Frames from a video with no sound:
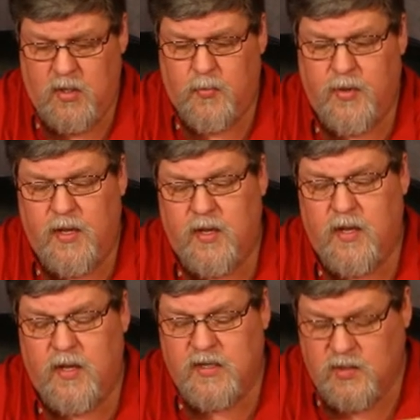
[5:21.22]
but
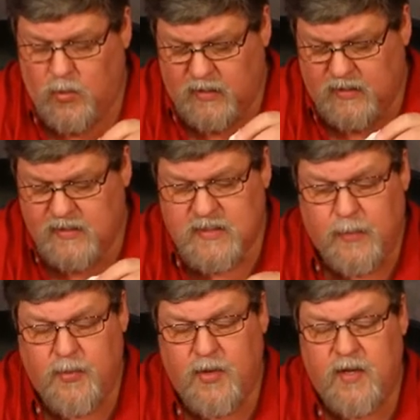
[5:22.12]
as quickly as I
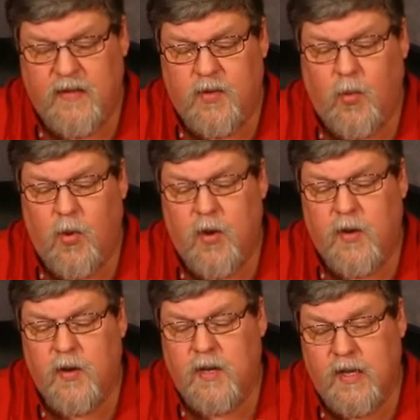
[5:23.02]
put it in the
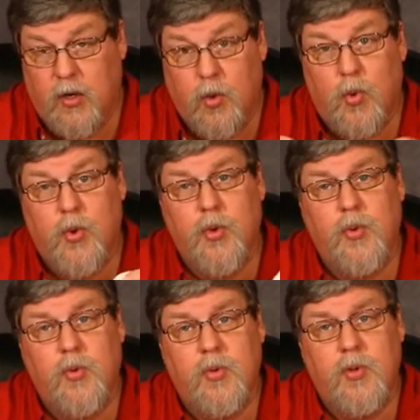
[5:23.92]
water, it
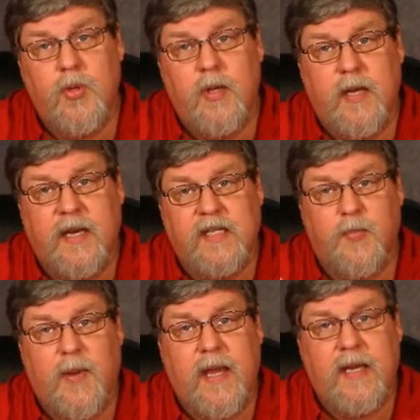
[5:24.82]
grew and
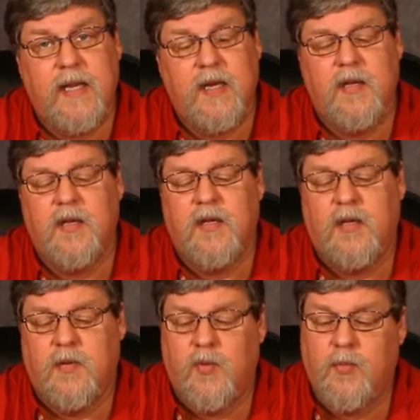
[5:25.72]
expanded
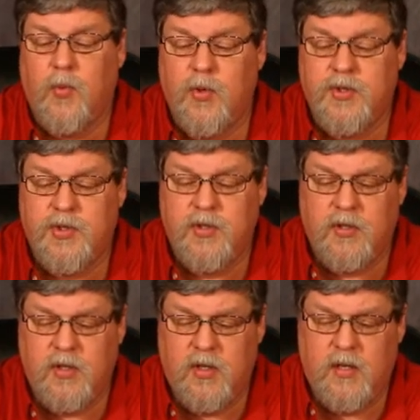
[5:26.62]
with
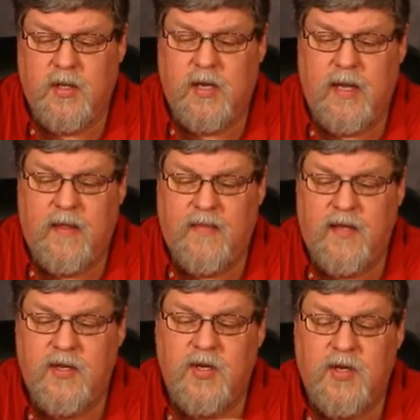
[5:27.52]
moisture. And
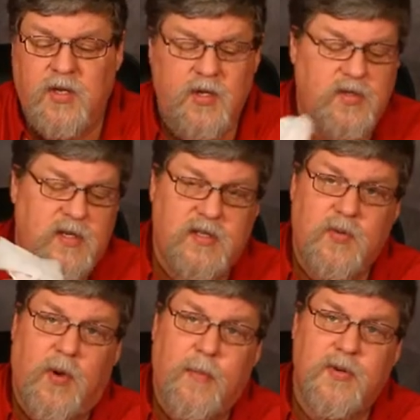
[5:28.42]
then you can use this
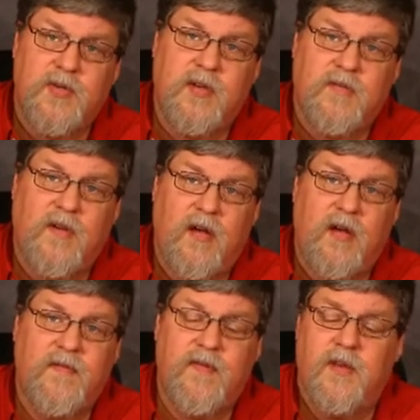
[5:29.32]
to wipe yourself
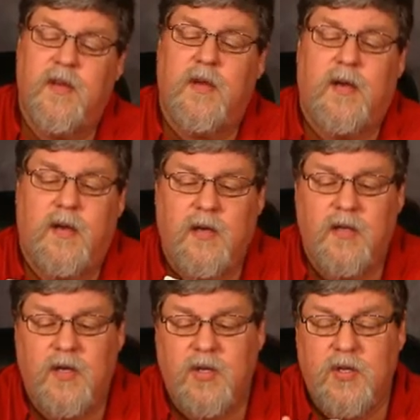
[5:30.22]
off.
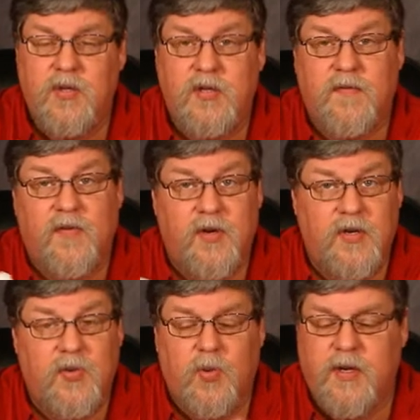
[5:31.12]
You can use it for
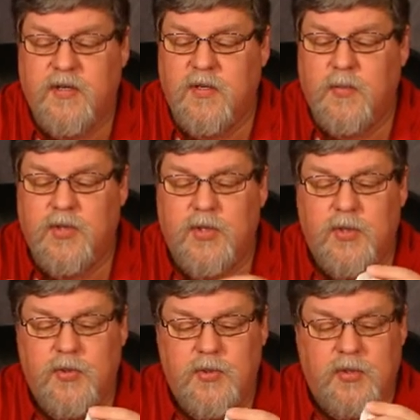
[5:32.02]
notorious number
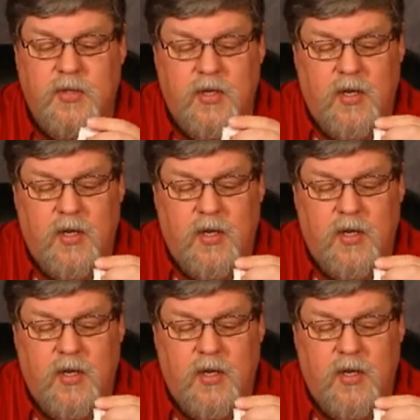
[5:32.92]
2s.